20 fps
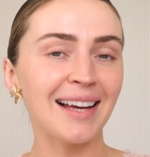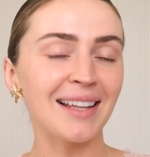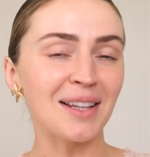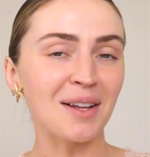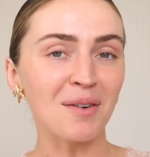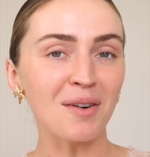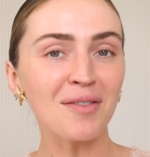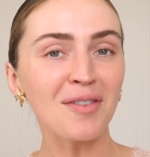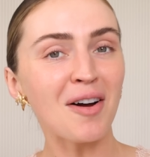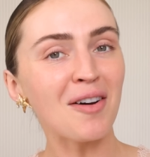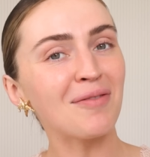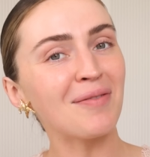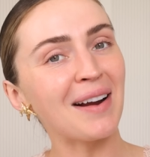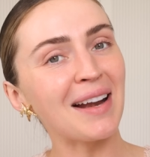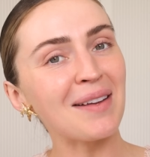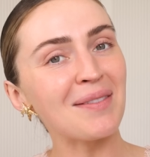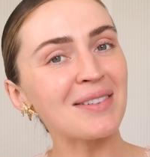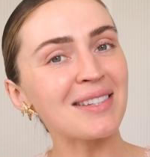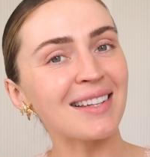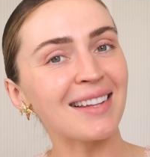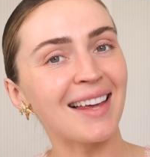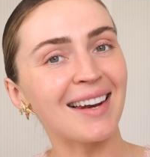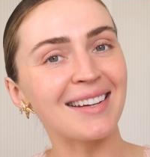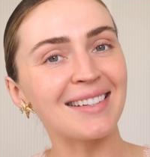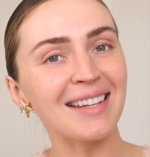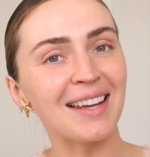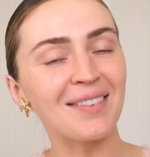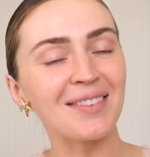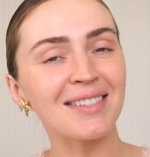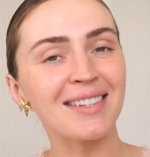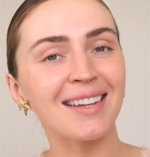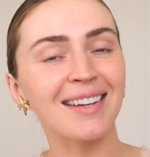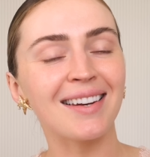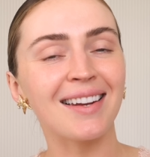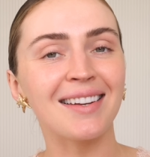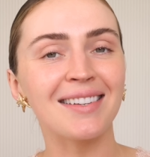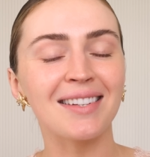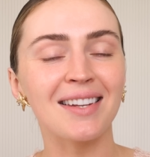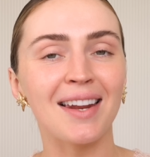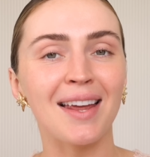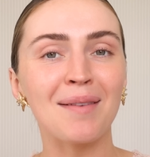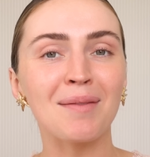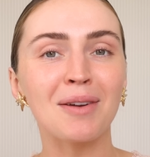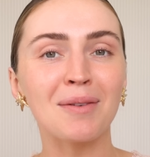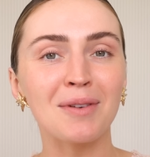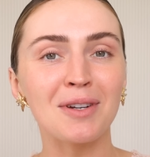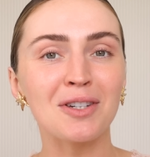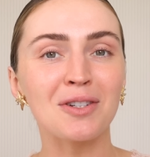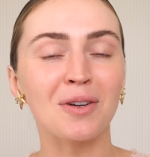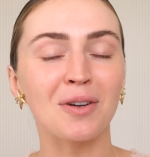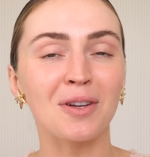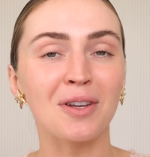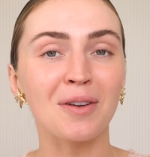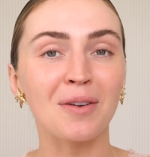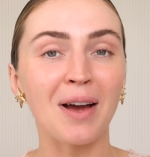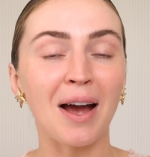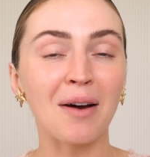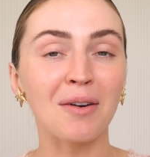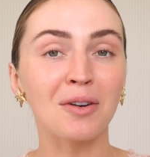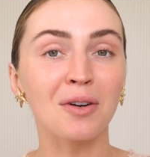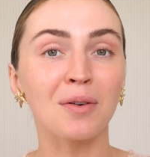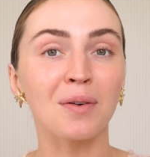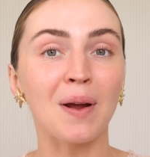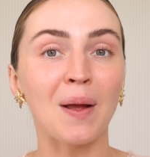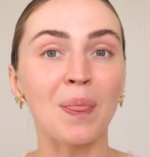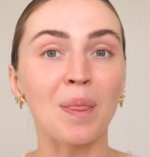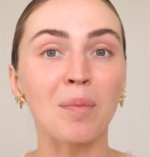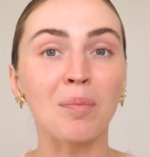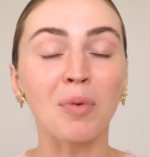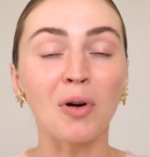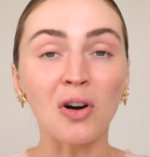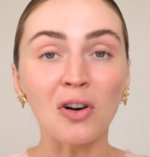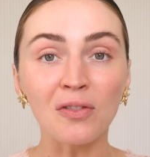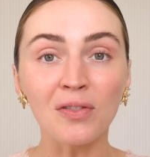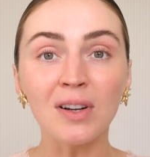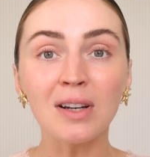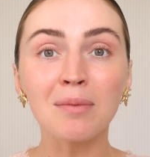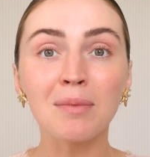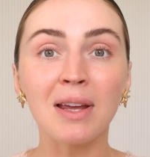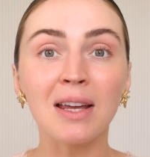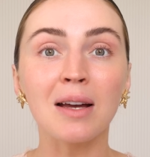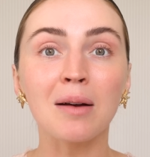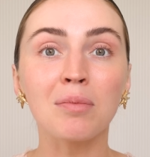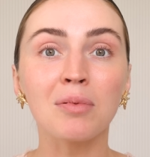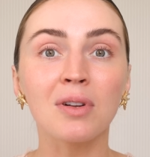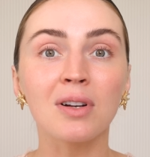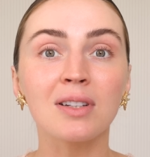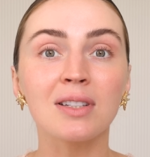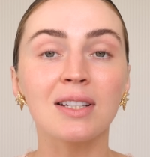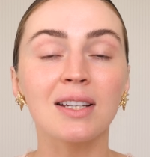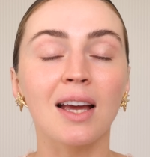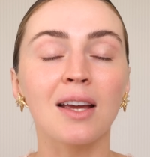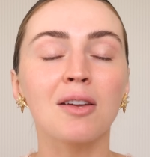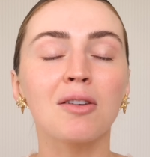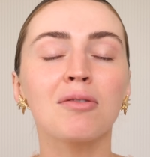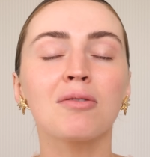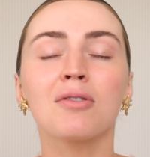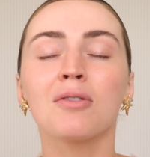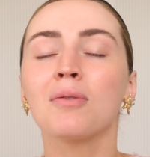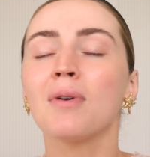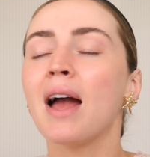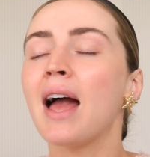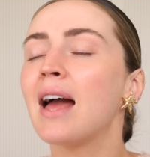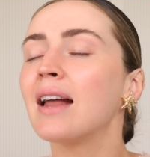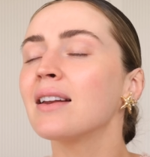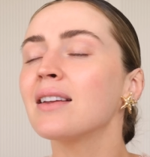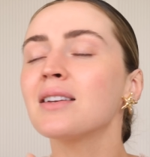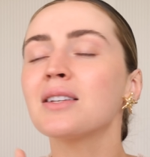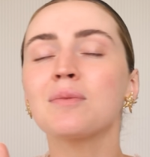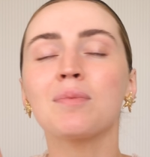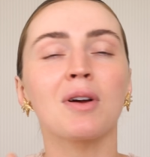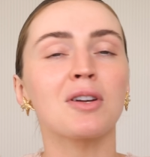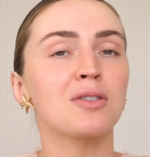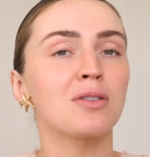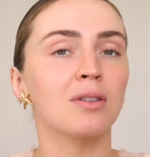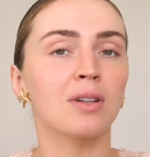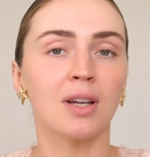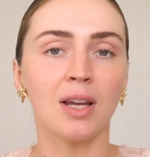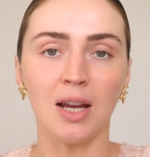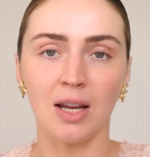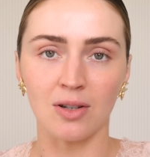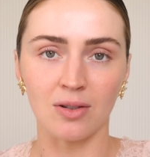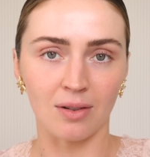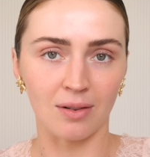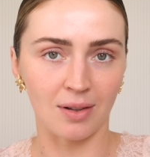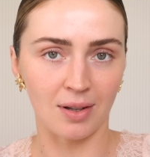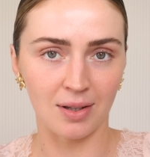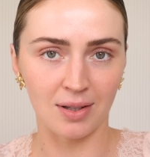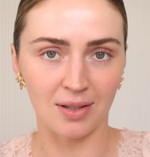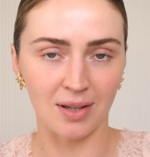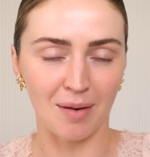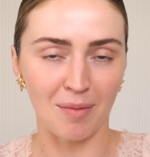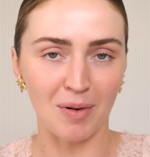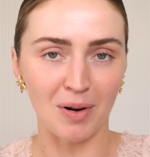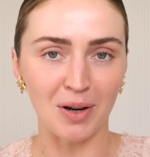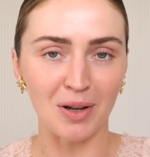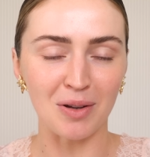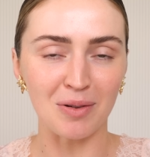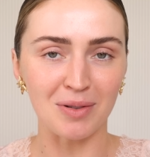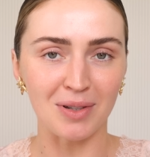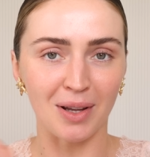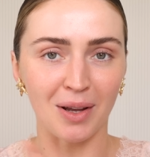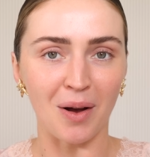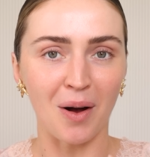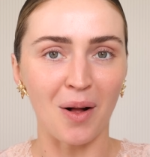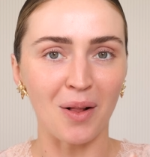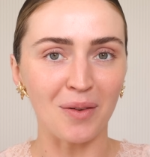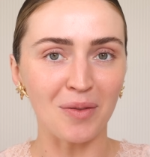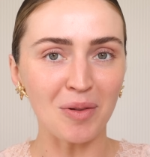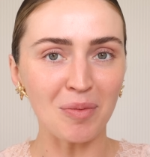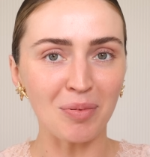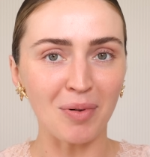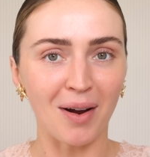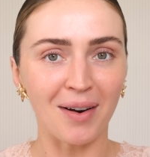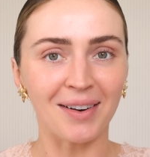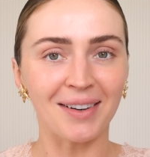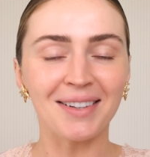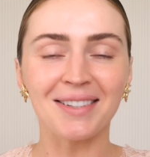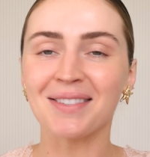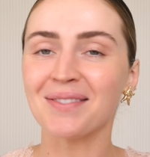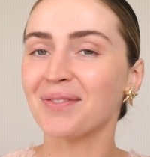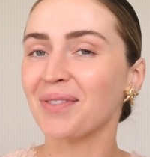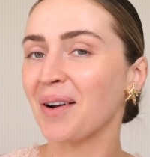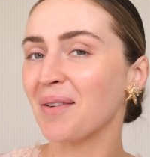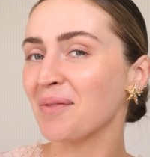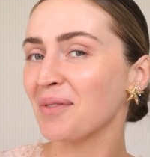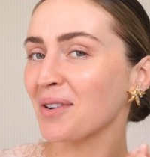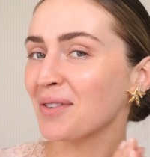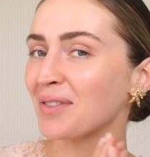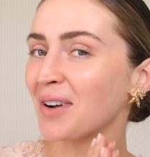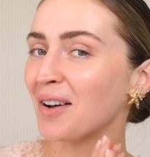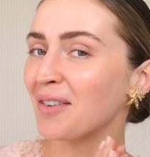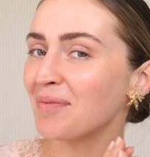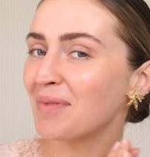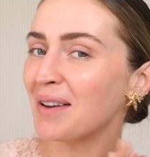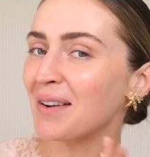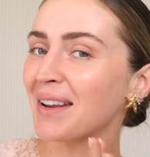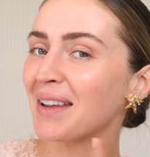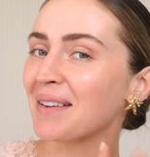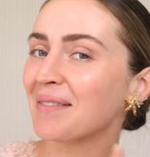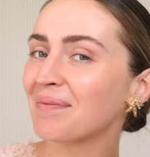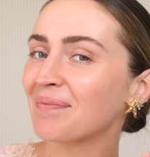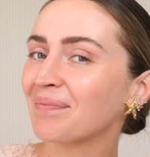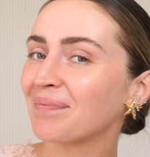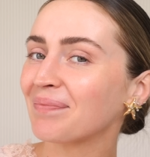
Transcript: Hello Revolve, my name is Allana Davison and today I'm going to be showing you how to create the perfect makeup look to get you through any special occasion this summer using all of the products from Revolve Beauty.